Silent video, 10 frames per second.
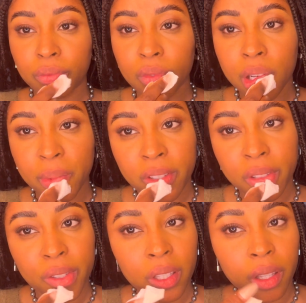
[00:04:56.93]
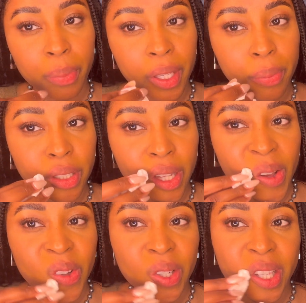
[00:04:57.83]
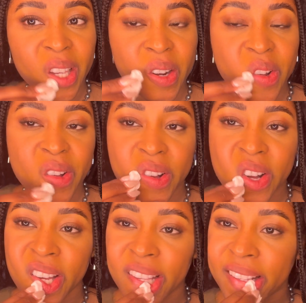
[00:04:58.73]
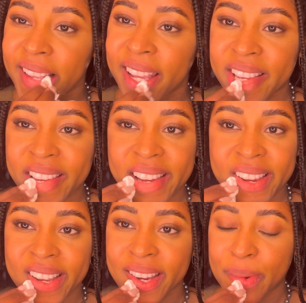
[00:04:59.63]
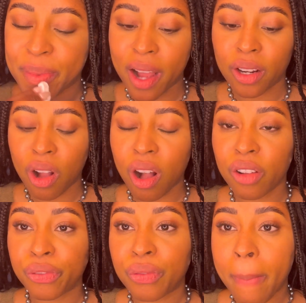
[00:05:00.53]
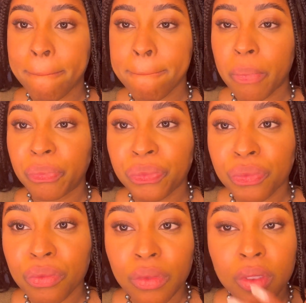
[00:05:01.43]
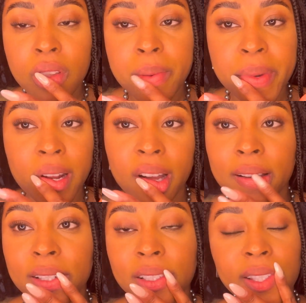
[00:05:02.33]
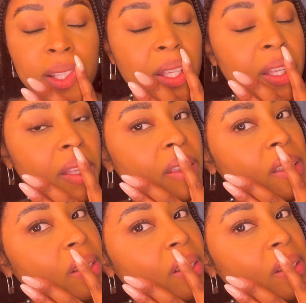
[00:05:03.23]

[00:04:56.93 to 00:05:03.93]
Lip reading: And I'm just using a paper towel to get all this extra product off. But honestly,